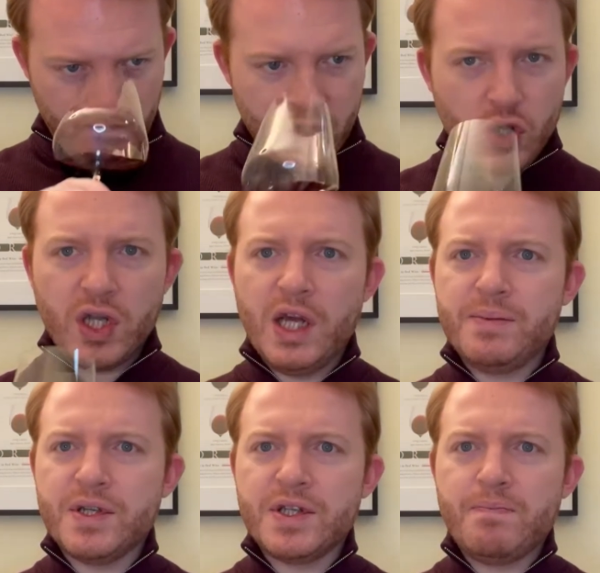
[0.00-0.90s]

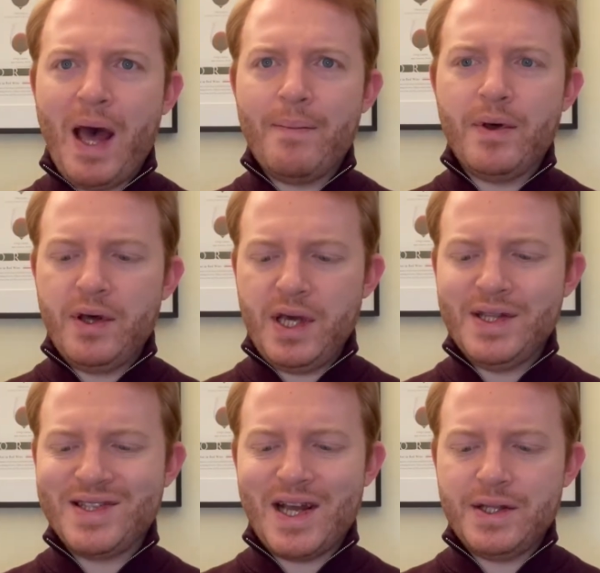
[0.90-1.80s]
eucalyptus, pepper,
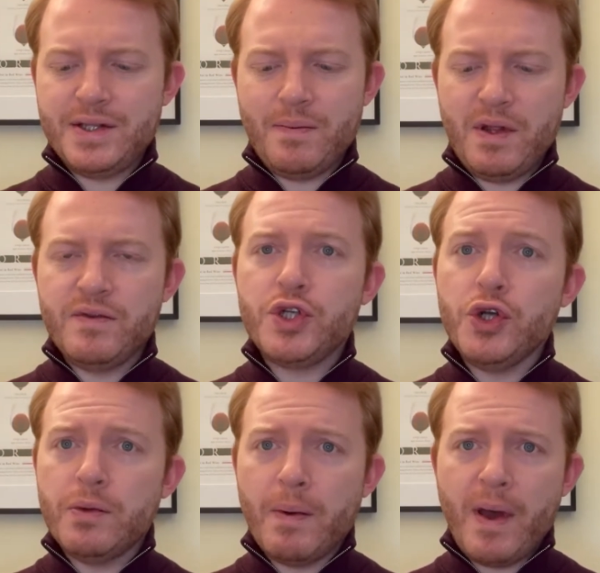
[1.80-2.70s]
incense, a bit of
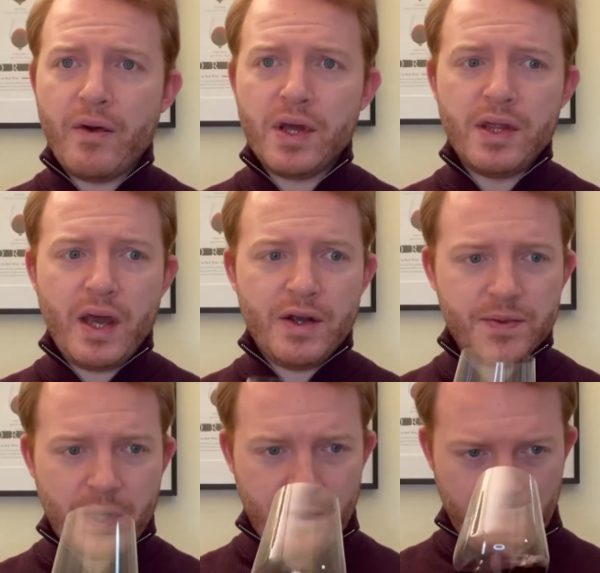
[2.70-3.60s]
juniper berry in there as
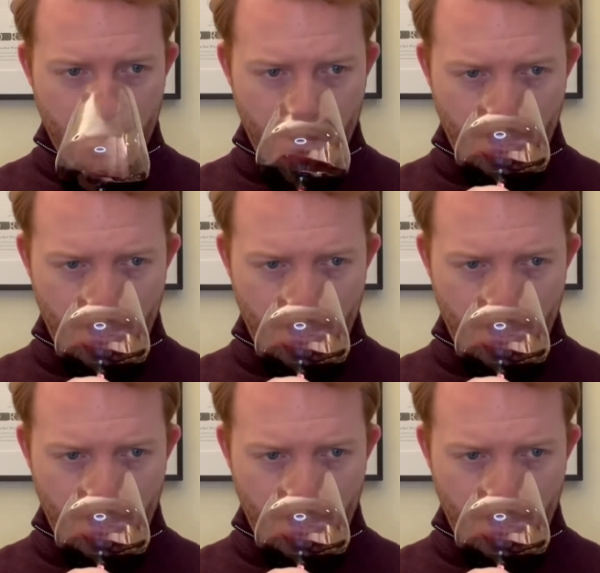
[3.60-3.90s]
well.